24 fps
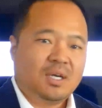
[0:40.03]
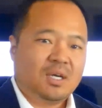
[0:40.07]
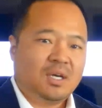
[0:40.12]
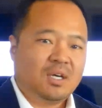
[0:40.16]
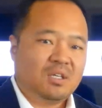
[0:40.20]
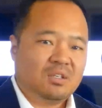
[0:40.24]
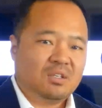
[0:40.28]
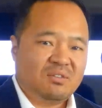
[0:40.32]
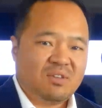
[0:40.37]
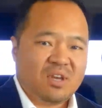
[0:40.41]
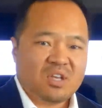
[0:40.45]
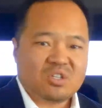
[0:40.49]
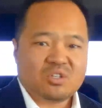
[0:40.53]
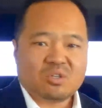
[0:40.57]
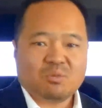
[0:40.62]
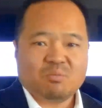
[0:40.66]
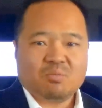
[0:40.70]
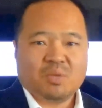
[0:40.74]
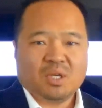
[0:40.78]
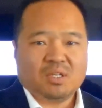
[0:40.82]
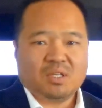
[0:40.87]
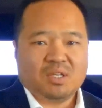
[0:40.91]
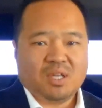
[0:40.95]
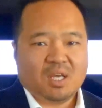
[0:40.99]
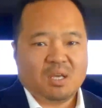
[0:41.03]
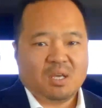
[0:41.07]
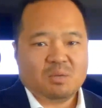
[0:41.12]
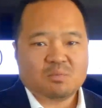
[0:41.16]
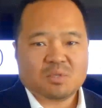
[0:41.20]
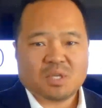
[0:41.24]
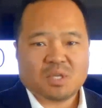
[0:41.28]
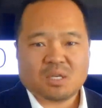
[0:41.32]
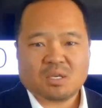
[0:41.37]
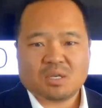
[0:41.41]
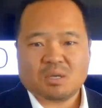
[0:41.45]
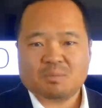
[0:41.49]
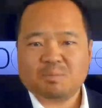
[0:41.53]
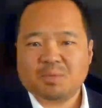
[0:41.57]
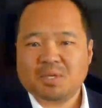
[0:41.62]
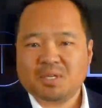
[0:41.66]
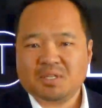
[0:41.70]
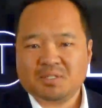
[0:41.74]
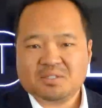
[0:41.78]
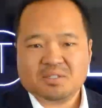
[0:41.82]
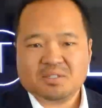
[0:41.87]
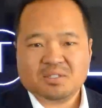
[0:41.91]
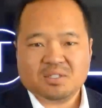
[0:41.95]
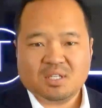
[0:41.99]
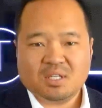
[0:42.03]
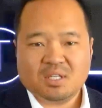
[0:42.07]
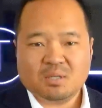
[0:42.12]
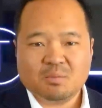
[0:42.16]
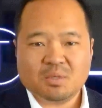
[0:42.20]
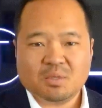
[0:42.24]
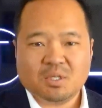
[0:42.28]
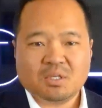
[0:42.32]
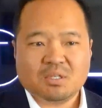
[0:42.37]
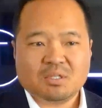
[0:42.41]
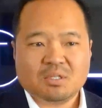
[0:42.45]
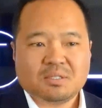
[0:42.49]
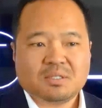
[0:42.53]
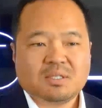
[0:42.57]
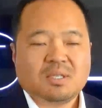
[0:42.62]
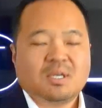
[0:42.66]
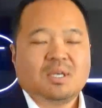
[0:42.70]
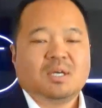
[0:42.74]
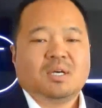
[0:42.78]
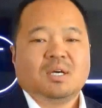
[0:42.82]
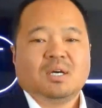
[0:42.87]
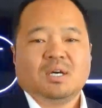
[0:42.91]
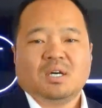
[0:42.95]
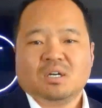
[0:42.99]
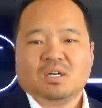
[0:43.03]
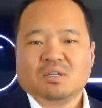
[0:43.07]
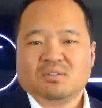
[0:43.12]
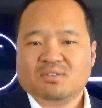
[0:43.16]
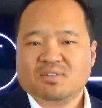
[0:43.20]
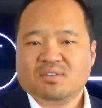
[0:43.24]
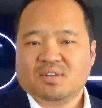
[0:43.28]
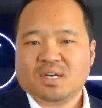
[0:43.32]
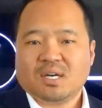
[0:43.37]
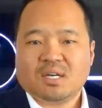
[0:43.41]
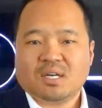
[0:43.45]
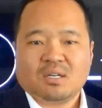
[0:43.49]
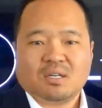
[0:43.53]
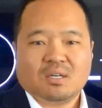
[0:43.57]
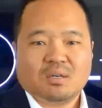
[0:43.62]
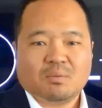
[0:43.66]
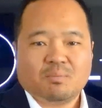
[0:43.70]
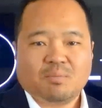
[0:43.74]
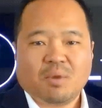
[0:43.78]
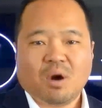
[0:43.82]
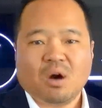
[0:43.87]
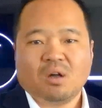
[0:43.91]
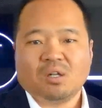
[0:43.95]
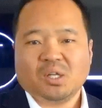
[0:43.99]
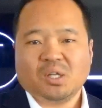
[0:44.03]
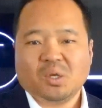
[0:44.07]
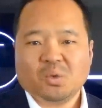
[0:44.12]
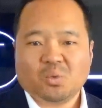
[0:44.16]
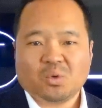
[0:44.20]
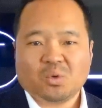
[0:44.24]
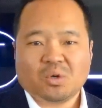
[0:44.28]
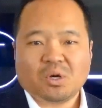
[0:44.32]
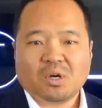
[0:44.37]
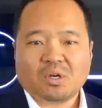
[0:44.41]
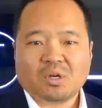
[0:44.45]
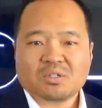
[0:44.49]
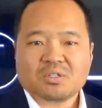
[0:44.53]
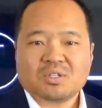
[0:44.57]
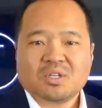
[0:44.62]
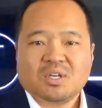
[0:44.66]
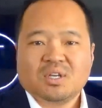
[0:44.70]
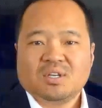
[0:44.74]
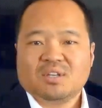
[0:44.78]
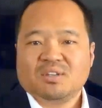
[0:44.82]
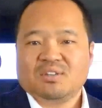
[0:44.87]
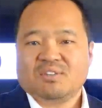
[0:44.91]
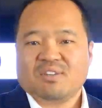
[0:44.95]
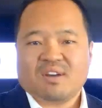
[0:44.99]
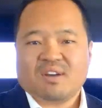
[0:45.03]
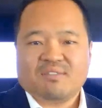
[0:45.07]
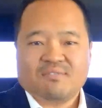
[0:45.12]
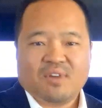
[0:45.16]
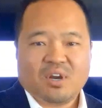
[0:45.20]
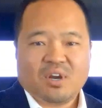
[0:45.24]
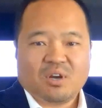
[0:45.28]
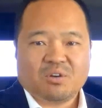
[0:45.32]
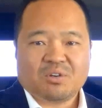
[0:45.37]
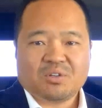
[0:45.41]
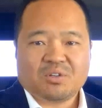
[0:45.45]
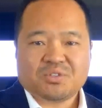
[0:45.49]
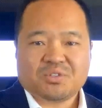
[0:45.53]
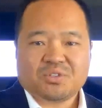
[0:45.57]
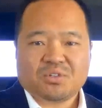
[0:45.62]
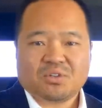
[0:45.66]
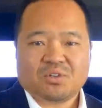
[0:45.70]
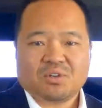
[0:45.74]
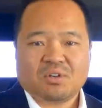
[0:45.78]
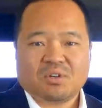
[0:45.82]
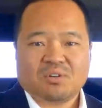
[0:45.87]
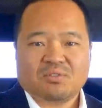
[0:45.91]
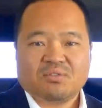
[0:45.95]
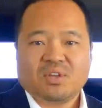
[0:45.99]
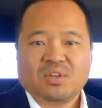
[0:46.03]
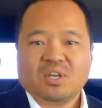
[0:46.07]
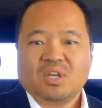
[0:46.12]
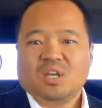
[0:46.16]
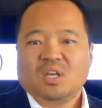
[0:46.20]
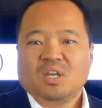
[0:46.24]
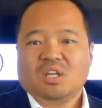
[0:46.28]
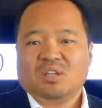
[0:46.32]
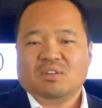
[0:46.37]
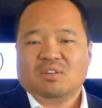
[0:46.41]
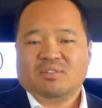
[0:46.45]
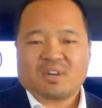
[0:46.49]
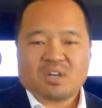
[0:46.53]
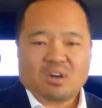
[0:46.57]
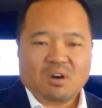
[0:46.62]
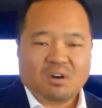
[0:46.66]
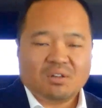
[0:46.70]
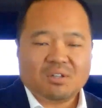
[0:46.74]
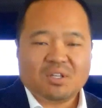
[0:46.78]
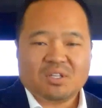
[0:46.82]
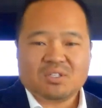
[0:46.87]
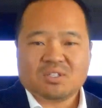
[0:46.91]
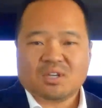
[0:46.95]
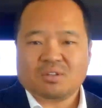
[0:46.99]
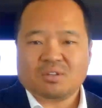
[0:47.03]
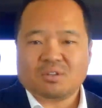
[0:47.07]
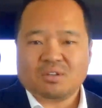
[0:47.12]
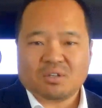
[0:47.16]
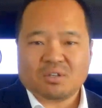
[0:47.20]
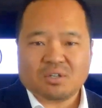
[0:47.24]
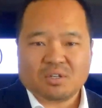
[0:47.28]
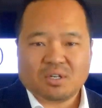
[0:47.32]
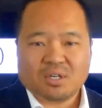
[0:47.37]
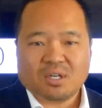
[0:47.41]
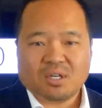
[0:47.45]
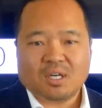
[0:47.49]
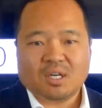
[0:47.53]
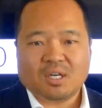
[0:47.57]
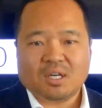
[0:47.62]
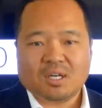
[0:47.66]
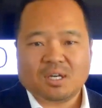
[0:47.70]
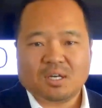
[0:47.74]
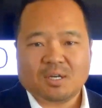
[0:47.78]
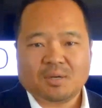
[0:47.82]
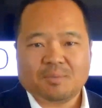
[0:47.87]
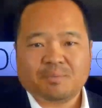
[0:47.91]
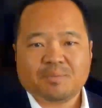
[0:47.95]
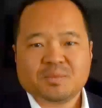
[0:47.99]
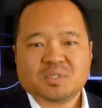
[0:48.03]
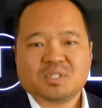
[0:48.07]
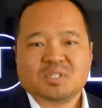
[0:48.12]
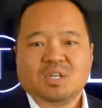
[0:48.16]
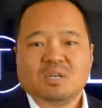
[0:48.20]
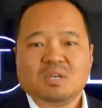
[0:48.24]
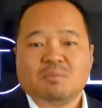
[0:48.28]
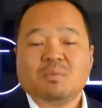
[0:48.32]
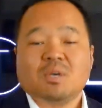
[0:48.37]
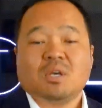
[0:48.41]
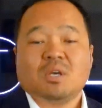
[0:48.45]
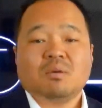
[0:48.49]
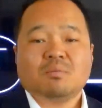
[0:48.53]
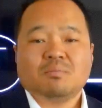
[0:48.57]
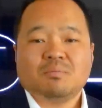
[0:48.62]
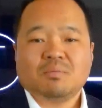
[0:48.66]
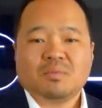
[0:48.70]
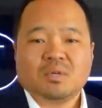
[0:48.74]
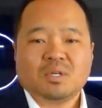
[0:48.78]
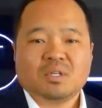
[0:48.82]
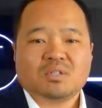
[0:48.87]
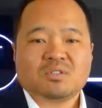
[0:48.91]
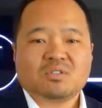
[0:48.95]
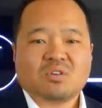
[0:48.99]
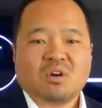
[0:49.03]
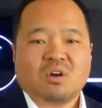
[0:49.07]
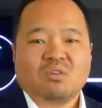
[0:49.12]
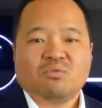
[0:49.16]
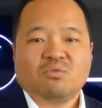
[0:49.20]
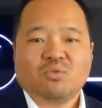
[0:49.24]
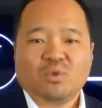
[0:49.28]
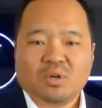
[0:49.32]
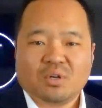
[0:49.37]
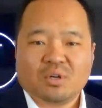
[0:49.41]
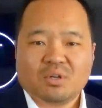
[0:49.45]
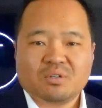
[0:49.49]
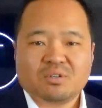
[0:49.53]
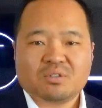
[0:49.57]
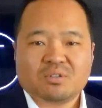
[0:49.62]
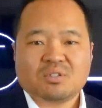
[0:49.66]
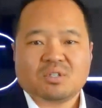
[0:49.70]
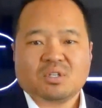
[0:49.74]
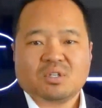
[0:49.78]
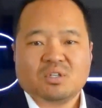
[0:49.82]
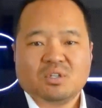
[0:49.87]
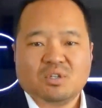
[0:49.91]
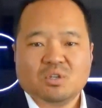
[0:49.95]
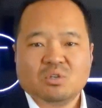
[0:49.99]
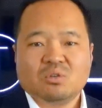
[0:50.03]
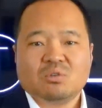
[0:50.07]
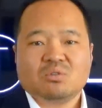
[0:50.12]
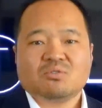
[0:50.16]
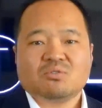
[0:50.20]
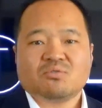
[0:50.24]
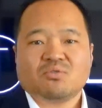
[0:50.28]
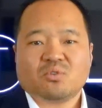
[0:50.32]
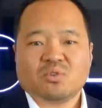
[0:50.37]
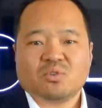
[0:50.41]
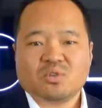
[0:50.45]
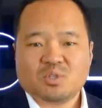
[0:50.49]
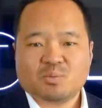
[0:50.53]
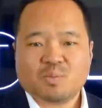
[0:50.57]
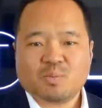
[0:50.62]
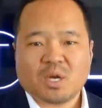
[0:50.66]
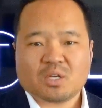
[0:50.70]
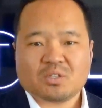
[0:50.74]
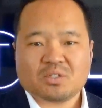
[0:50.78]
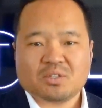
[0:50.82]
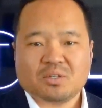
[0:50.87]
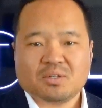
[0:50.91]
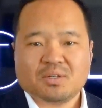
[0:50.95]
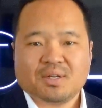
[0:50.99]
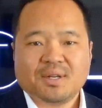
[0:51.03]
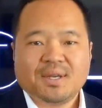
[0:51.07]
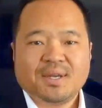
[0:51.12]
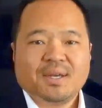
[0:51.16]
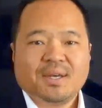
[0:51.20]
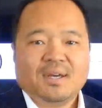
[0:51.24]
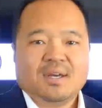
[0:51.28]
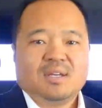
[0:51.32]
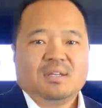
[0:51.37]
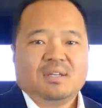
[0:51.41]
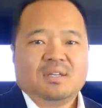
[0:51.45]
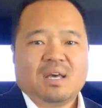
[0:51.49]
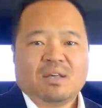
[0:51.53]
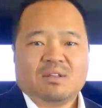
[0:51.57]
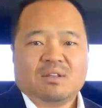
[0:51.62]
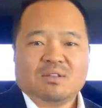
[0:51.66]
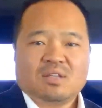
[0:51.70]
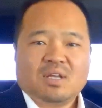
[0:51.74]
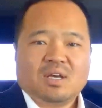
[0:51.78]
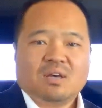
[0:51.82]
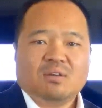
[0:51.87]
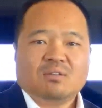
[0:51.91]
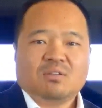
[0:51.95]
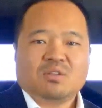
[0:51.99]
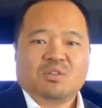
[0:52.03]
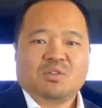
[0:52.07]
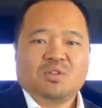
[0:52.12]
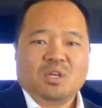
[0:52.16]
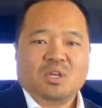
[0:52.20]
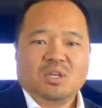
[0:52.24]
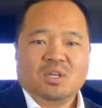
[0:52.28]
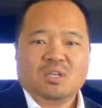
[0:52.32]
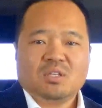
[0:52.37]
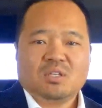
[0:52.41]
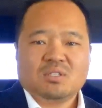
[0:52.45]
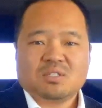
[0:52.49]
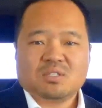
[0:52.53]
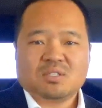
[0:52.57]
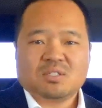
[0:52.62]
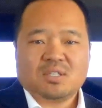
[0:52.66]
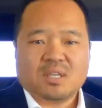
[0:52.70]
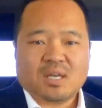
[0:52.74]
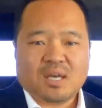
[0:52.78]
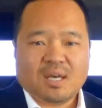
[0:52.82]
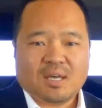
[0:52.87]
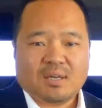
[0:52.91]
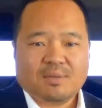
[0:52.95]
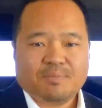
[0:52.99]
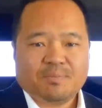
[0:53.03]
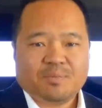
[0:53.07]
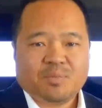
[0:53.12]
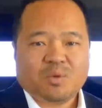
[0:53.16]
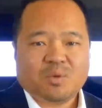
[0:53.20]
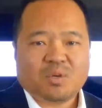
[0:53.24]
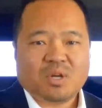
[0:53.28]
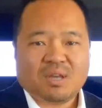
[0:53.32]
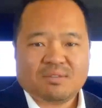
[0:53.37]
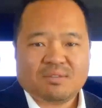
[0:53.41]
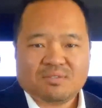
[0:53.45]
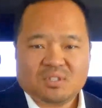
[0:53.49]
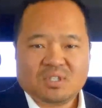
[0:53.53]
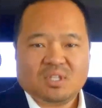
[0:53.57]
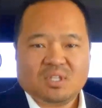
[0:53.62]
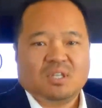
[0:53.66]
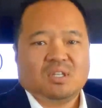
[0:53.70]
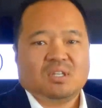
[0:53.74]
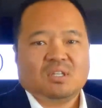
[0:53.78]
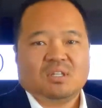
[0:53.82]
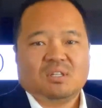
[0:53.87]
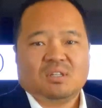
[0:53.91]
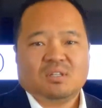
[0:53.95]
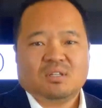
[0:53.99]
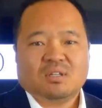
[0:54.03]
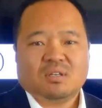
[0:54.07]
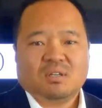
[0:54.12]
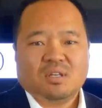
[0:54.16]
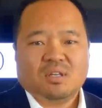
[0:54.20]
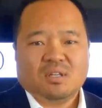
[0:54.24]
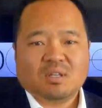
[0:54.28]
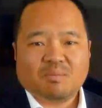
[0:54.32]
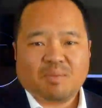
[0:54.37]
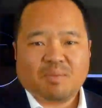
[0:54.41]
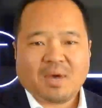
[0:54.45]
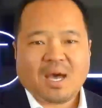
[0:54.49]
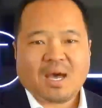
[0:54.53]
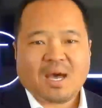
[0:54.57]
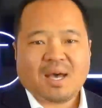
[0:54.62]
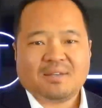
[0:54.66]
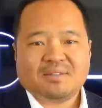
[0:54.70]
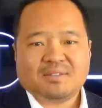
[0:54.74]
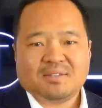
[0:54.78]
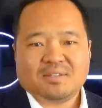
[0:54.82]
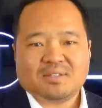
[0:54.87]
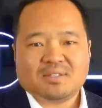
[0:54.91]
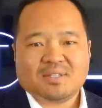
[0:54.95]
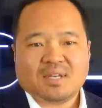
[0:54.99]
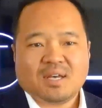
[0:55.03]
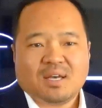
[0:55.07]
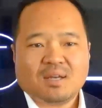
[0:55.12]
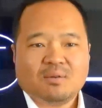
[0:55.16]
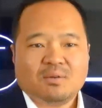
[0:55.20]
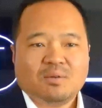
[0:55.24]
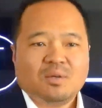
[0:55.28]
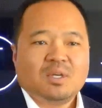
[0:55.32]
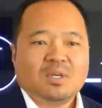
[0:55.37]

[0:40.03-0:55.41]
You got your big names like a PCDMIS, you got Polyworks, you got Veriserve, and you got all these other CMM softwares used for inspection. Now the thing is that what I've seen in the past is that